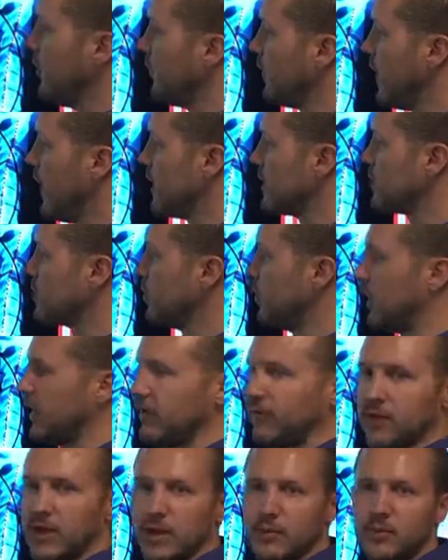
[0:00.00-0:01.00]
you've lost
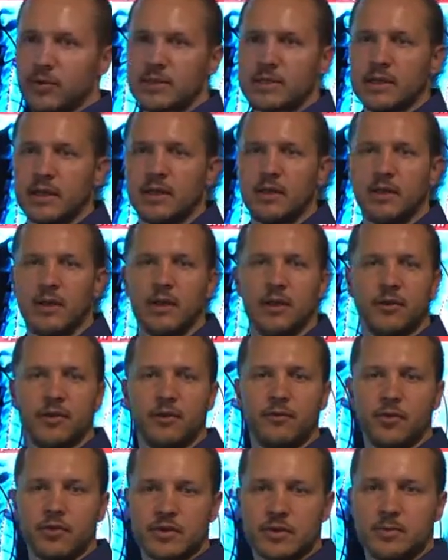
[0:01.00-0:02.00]
25% of the health
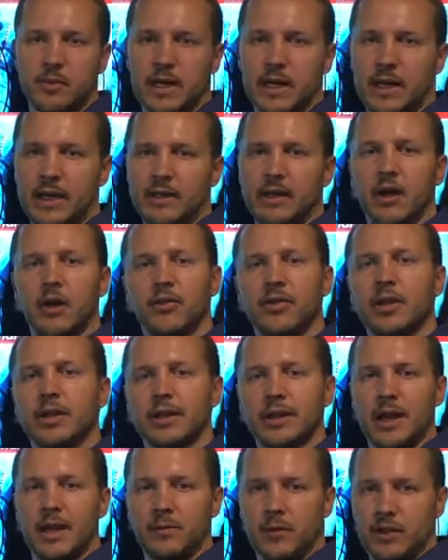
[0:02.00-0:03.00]
of your spine, health and
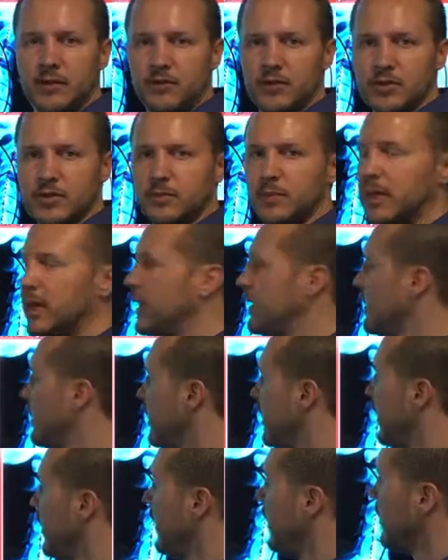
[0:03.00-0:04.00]
alignment of your spine.
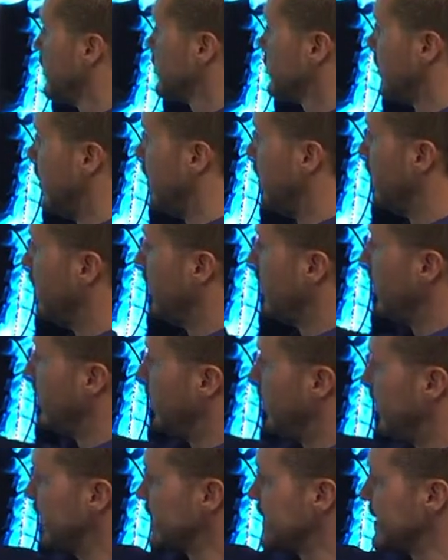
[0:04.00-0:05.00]
So
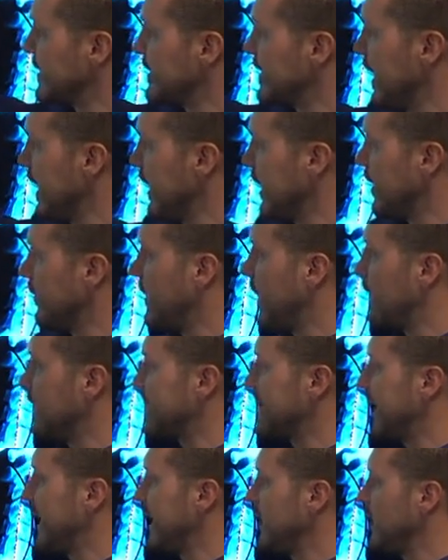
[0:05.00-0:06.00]
this has taken about
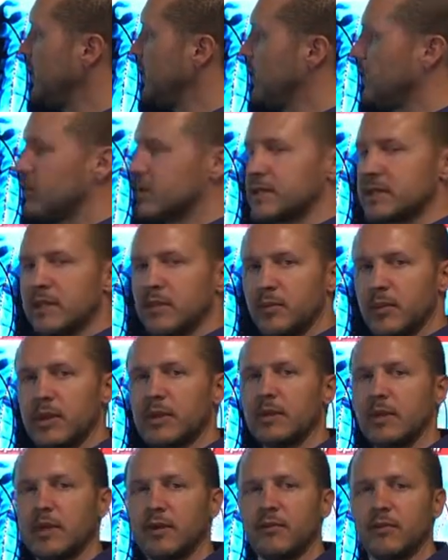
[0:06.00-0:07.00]
10 years
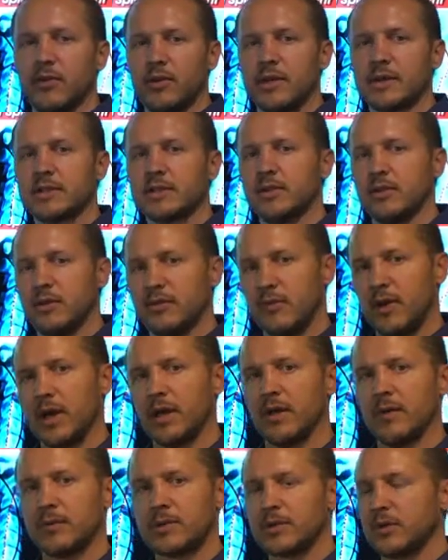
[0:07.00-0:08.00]
typically for this to
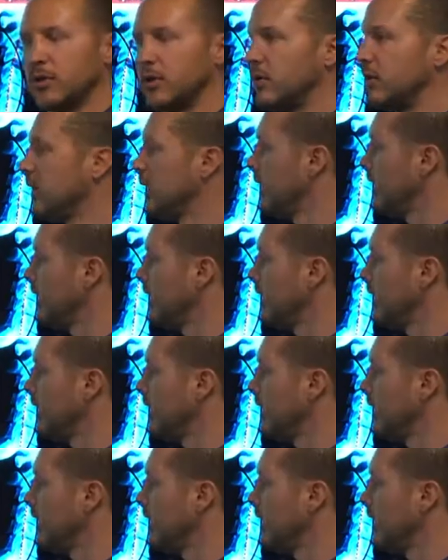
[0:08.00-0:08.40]
develop. So